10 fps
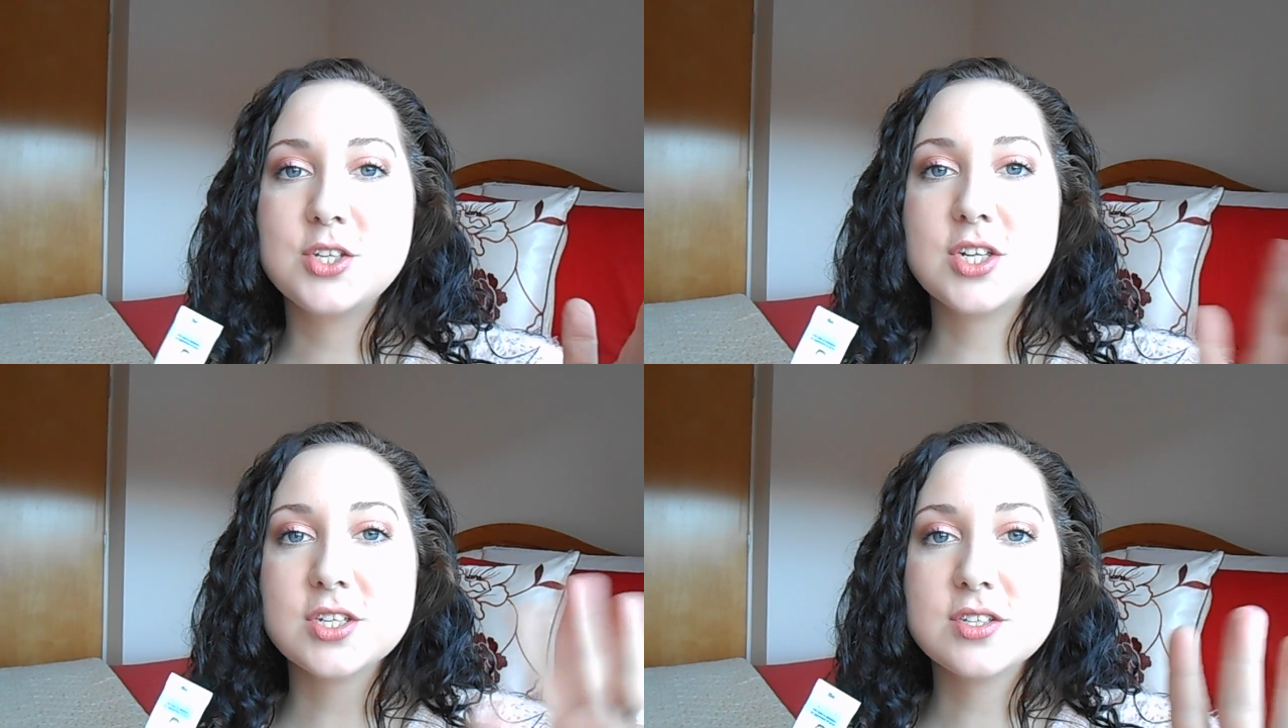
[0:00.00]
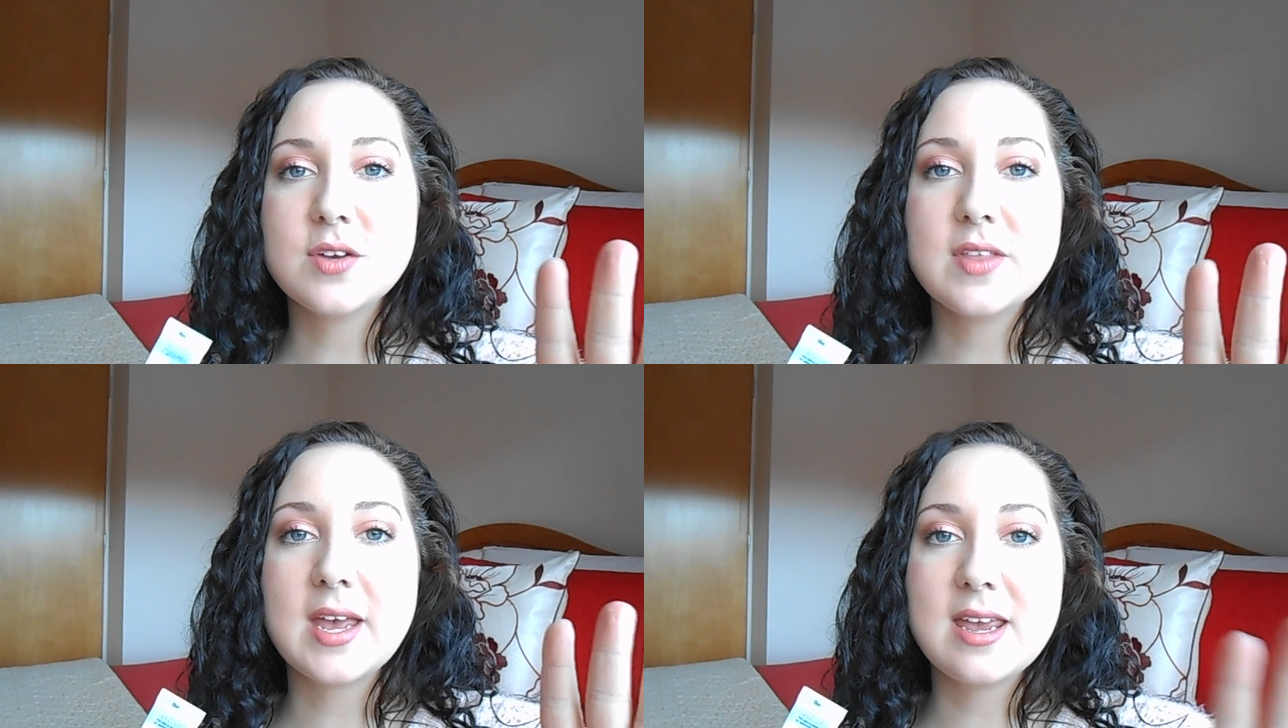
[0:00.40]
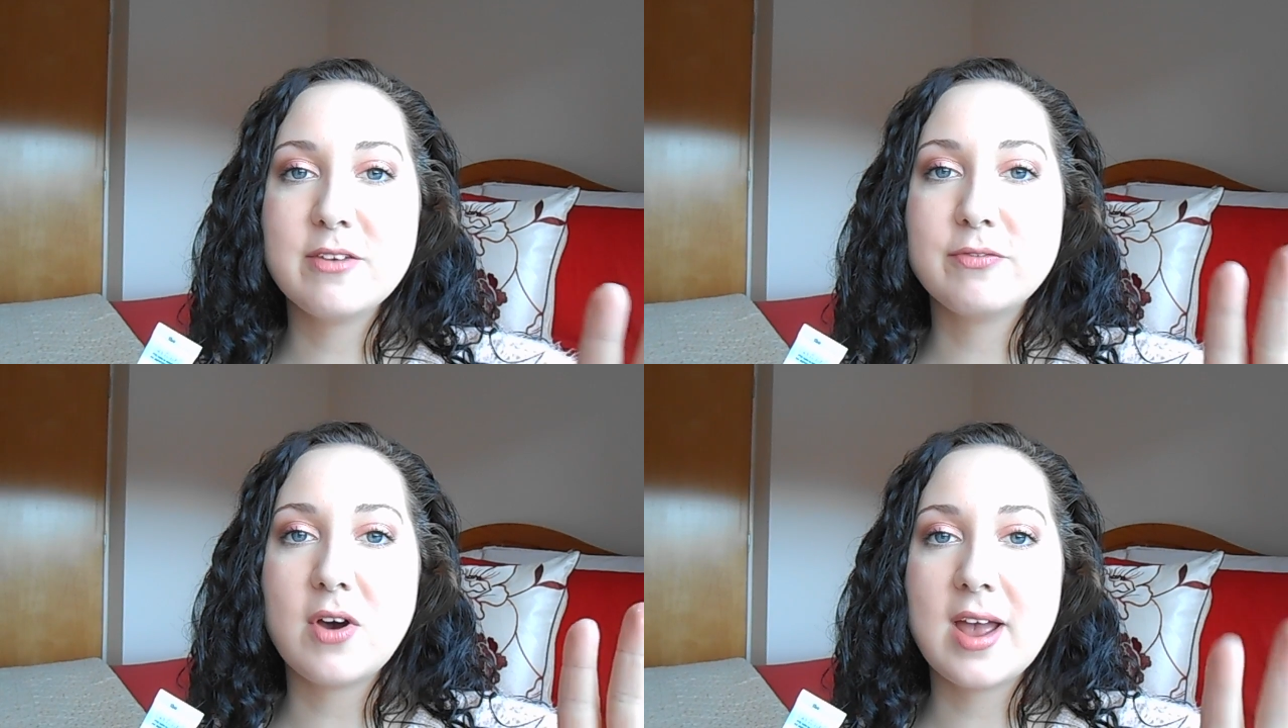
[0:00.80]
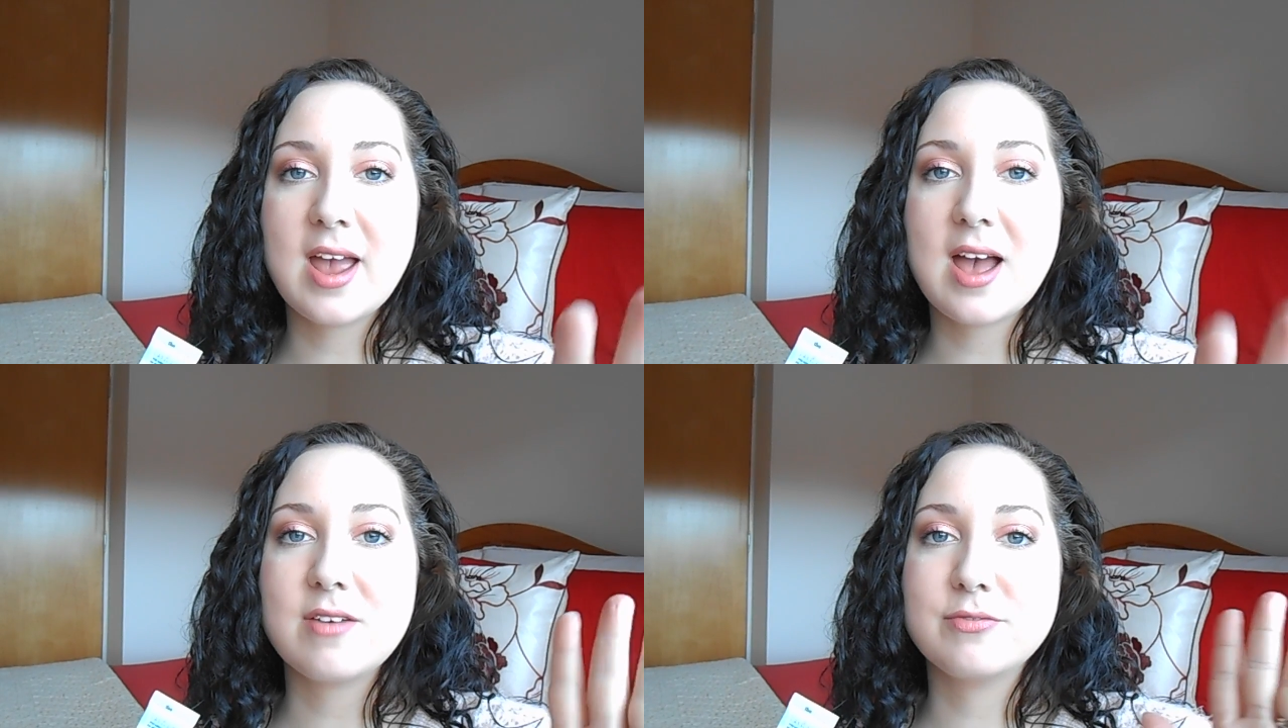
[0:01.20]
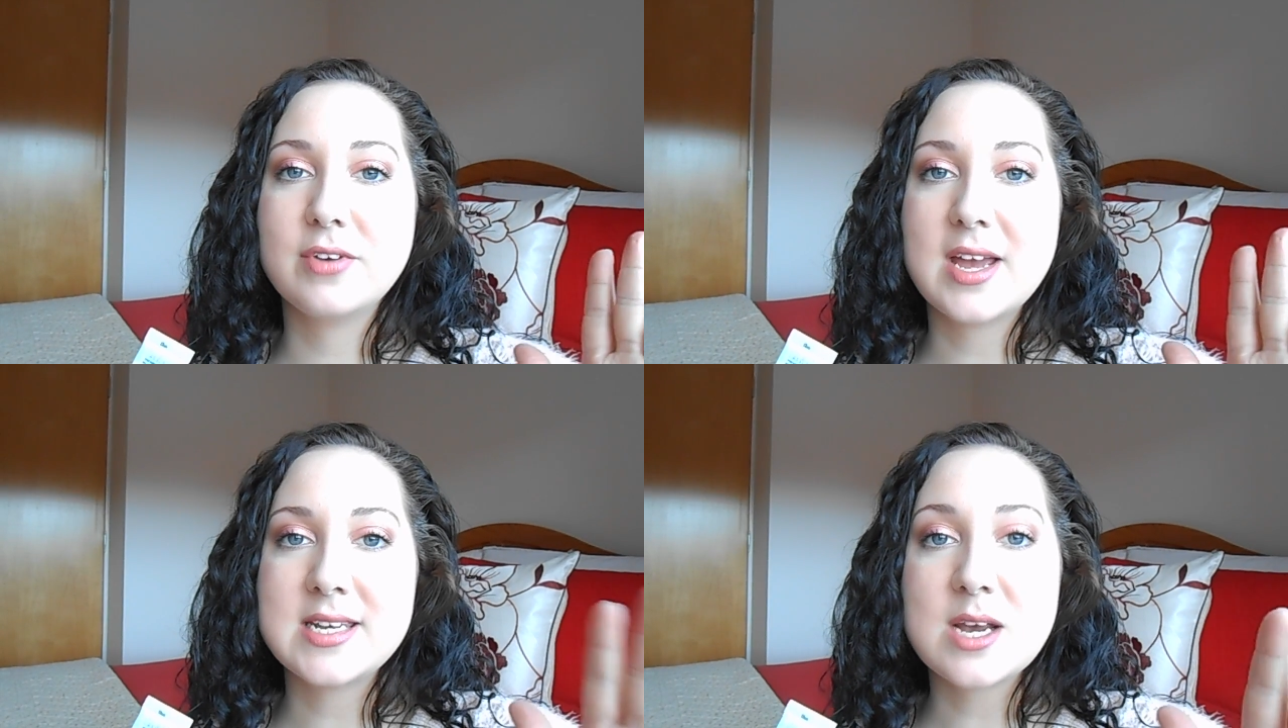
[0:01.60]
just so that if I
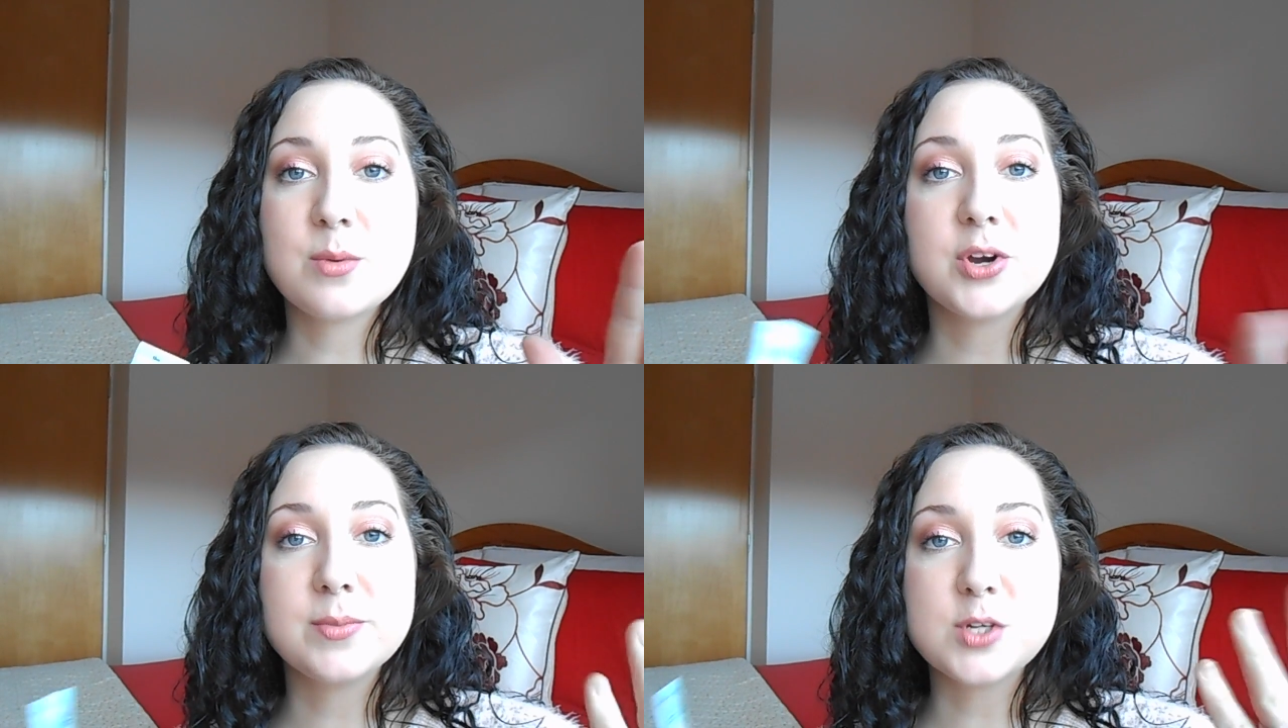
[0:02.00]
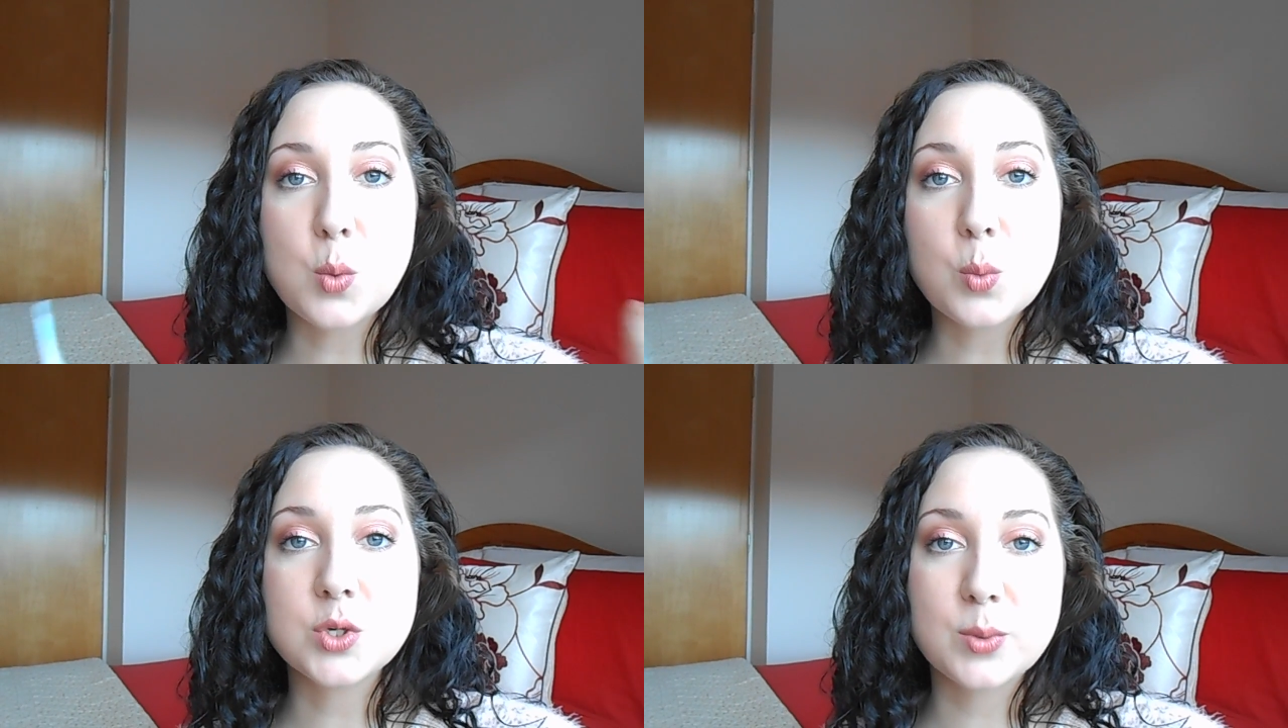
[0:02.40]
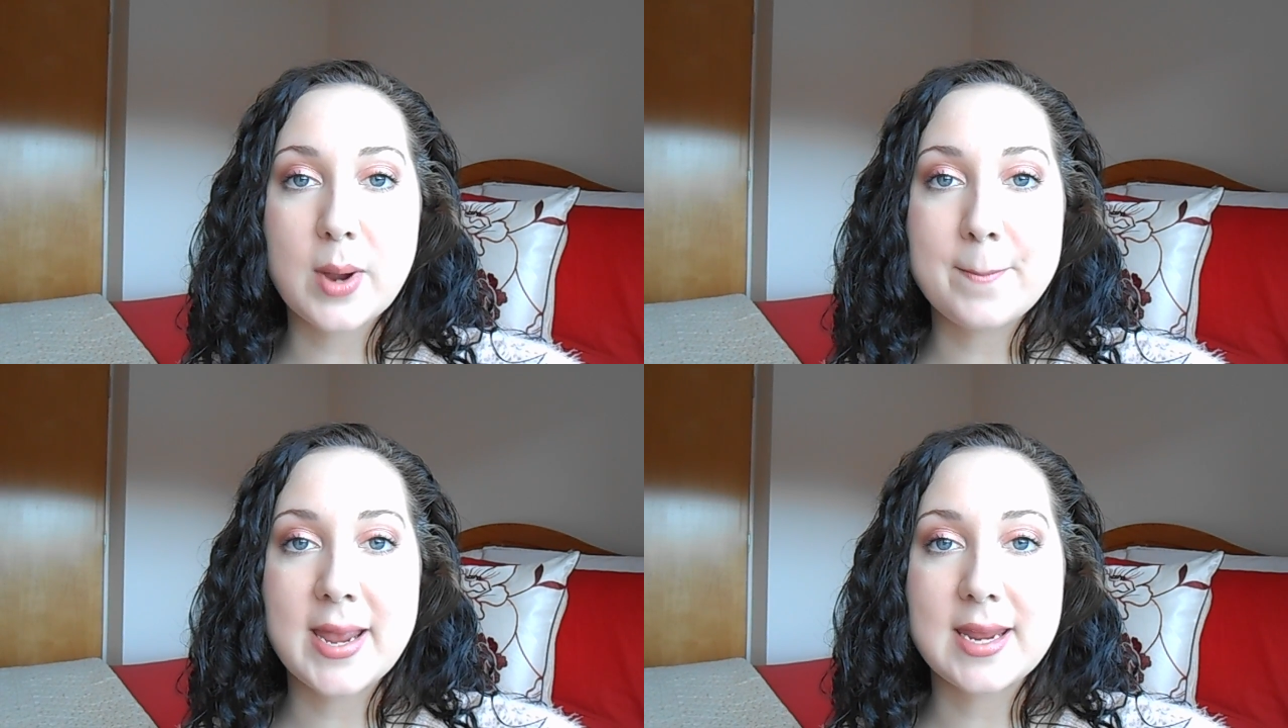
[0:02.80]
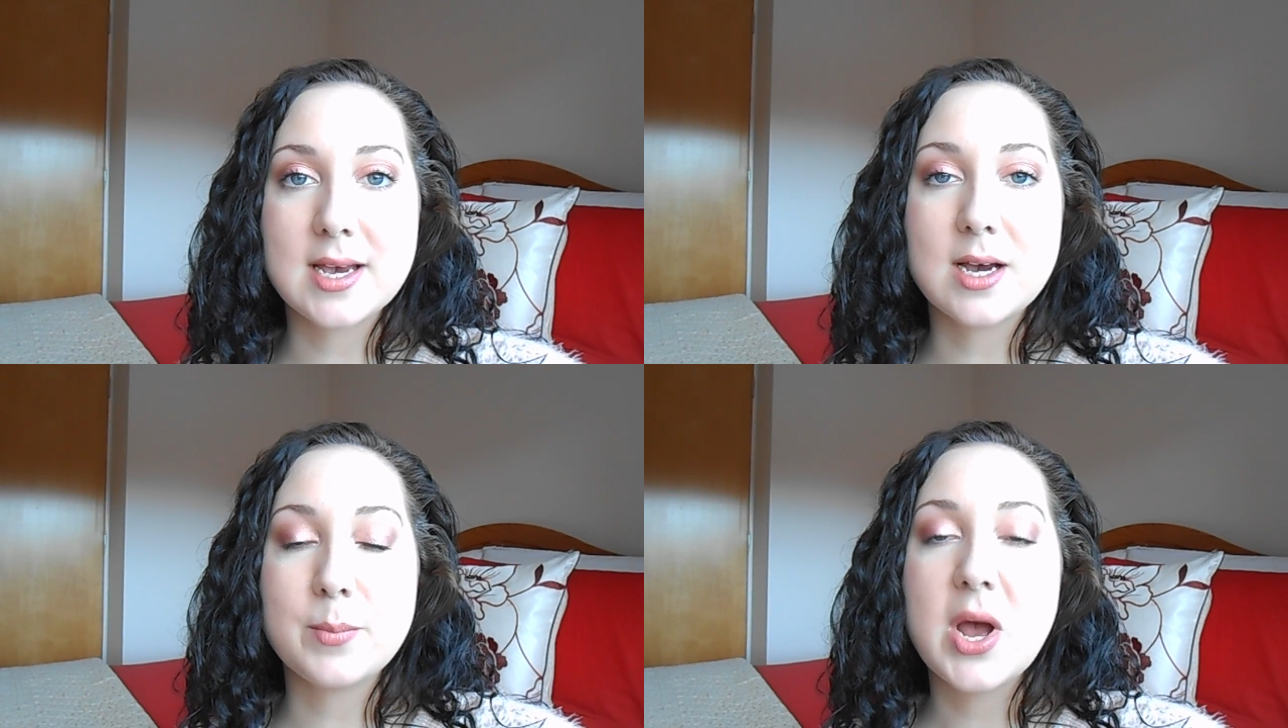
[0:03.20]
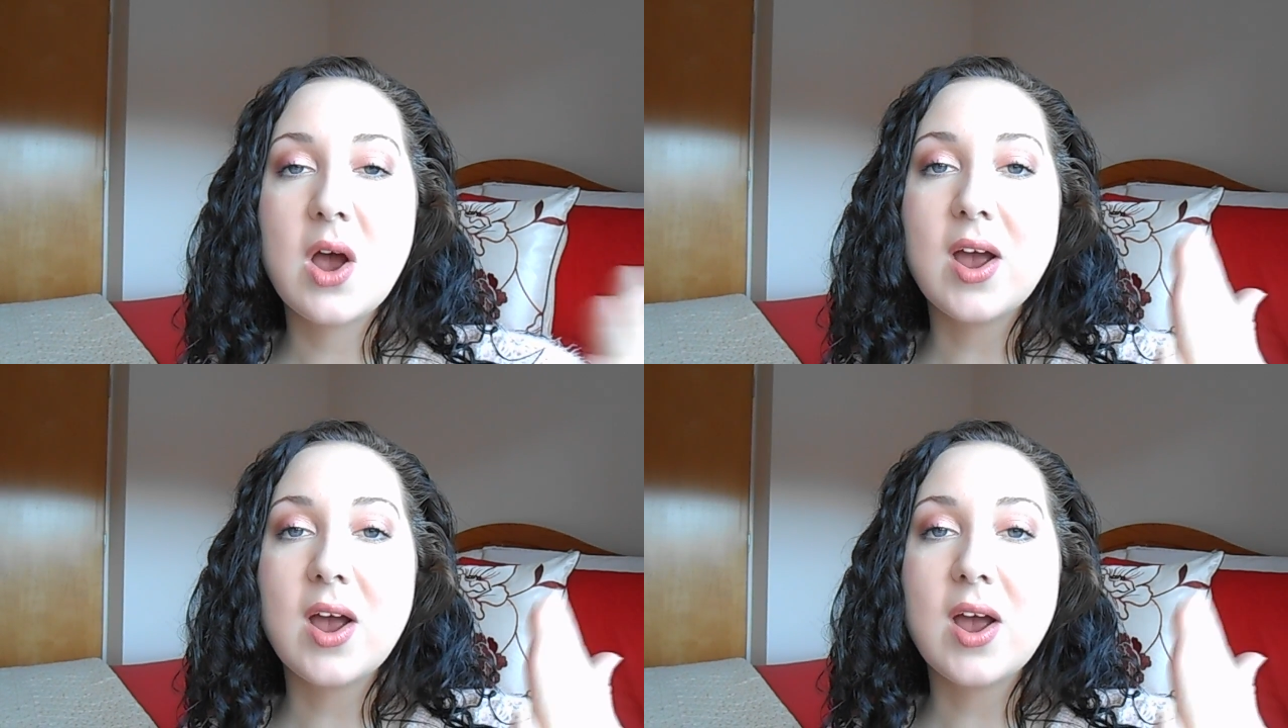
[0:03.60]
have a day where I don't want to wear makeup,